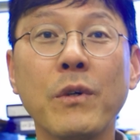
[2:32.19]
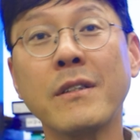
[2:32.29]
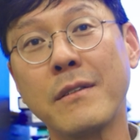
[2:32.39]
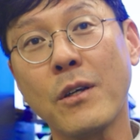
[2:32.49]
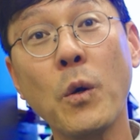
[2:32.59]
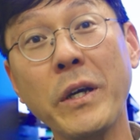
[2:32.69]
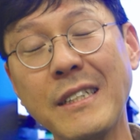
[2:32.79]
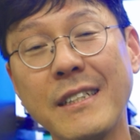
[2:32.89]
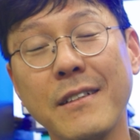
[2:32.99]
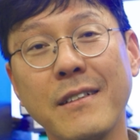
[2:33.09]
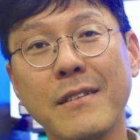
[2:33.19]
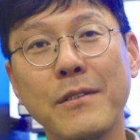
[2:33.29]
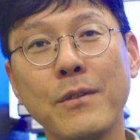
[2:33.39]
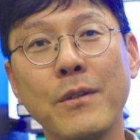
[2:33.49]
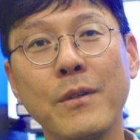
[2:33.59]
was coincidence,
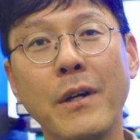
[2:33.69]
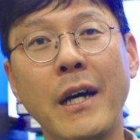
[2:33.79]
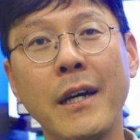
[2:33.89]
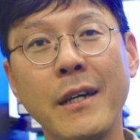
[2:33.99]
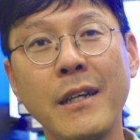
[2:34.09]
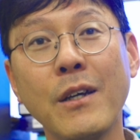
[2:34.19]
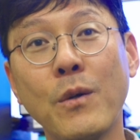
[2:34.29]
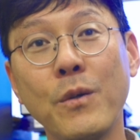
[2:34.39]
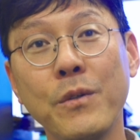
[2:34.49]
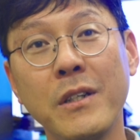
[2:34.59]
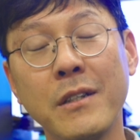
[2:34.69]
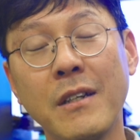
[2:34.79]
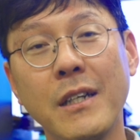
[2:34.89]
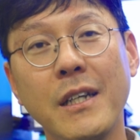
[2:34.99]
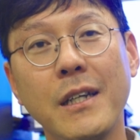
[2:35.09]
so I included
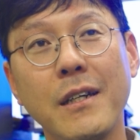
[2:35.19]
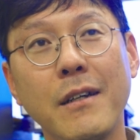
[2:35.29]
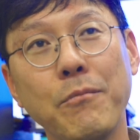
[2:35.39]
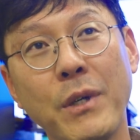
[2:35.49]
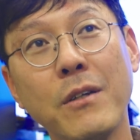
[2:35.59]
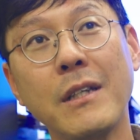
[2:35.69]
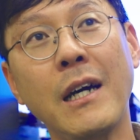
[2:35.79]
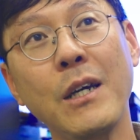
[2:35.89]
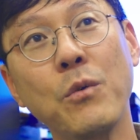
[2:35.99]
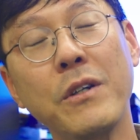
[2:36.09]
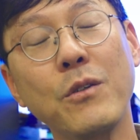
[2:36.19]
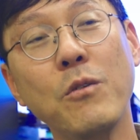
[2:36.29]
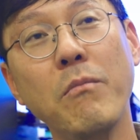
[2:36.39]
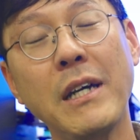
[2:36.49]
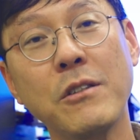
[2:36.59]
because I wanted to
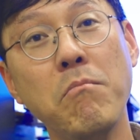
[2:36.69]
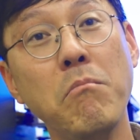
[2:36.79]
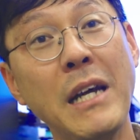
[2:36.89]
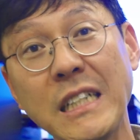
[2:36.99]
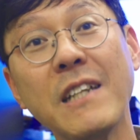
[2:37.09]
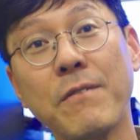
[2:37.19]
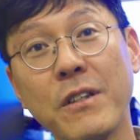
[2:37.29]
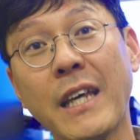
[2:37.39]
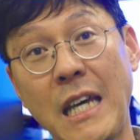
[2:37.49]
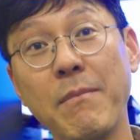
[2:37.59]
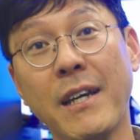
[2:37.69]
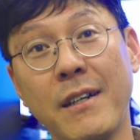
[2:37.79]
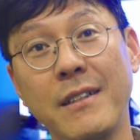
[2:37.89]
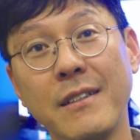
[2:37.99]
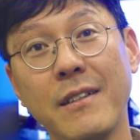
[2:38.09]
measure many different
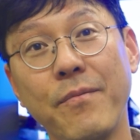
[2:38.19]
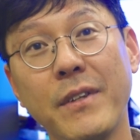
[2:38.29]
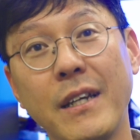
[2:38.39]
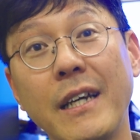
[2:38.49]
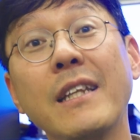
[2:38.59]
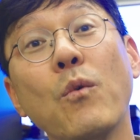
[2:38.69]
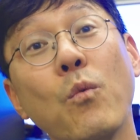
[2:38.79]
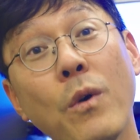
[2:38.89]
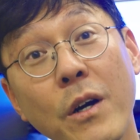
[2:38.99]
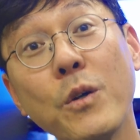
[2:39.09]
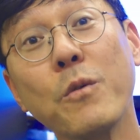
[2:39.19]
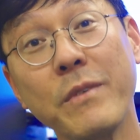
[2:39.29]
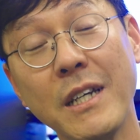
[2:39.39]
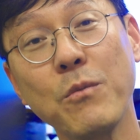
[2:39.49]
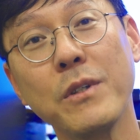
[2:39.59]
chemicals and one of
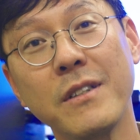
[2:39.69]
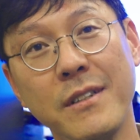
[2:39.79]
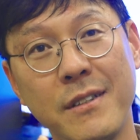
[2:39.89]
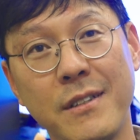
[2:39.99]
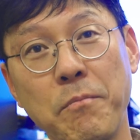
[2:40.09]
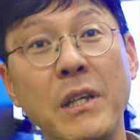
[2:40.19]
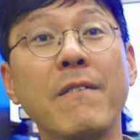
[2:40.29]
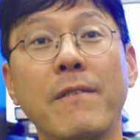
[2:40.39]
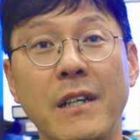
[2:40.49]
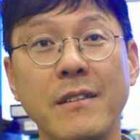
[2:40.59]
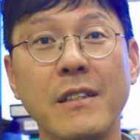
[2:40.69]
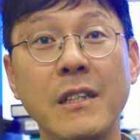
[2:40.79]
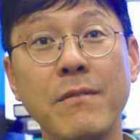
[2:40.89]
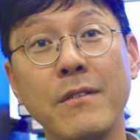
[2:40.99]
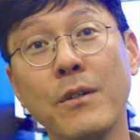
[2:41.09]
them was just PFAS,
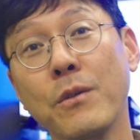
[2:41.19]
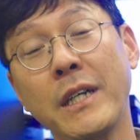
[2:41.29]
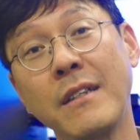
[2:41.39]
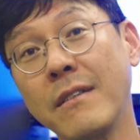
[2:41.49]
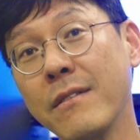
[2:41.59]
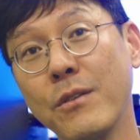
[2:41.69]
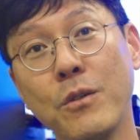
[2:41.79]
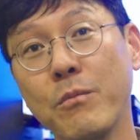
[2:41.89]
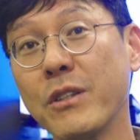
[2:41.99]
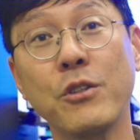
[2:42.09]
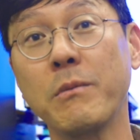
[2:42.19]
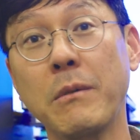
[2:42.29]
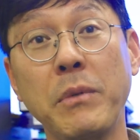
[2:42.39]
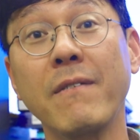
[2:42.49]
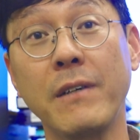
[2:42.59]
even though I didn't know much
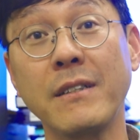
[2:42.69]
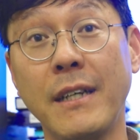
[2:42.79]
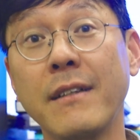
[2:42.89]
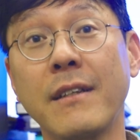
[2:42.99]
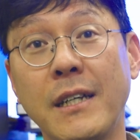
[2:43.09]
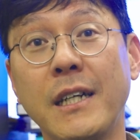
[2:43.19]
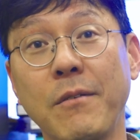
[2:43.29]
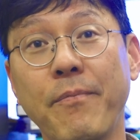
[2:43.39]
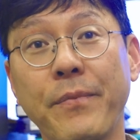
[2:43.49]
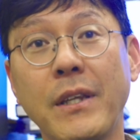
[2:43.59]
about PFAS at the time.